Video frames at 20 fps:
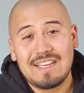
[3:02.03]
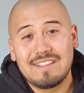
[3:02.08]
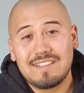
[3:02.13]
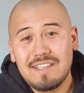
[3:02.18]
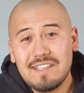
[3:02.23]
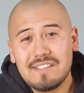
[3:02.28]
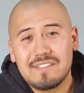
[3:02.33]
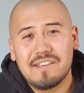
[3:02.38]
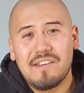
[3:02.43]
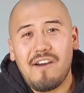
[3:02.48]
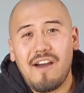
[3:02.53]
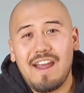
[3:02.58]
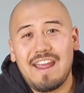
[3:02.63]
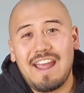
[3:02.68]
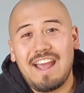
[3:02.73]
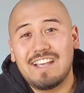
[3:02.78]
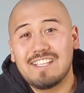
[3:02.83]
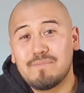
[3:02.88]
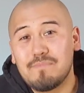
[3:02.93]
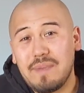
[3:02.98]
This guy
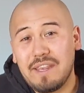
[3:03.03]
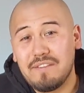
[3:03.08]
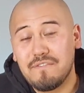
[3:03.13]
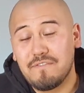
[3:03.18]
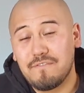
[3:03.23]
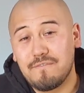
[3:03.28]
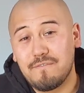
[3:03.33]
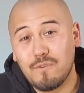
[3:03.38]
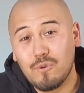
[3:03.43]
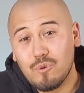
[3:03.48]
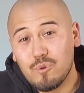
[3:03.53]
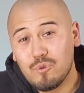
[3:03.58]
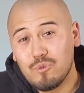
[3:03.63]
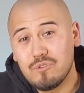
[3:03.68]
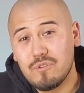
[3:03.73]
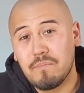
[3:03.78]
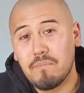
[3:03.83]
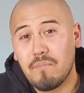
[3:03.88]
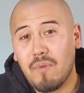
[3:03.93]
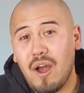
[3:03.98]
has been
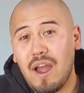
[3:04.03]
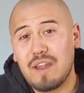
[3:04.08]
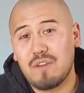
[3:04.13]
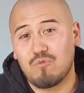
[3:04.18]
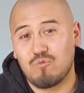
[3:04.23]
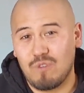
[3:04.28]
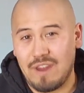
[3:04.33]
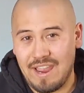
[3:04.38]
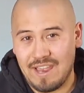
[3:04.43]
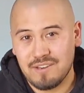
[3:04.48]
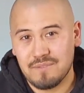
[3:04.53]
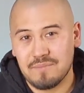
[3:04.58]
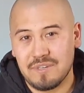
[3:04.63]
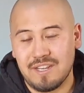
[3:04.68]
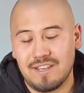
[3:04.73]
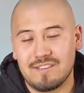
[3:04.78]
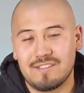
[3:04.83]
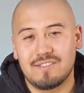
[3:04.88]
fooled by randomness.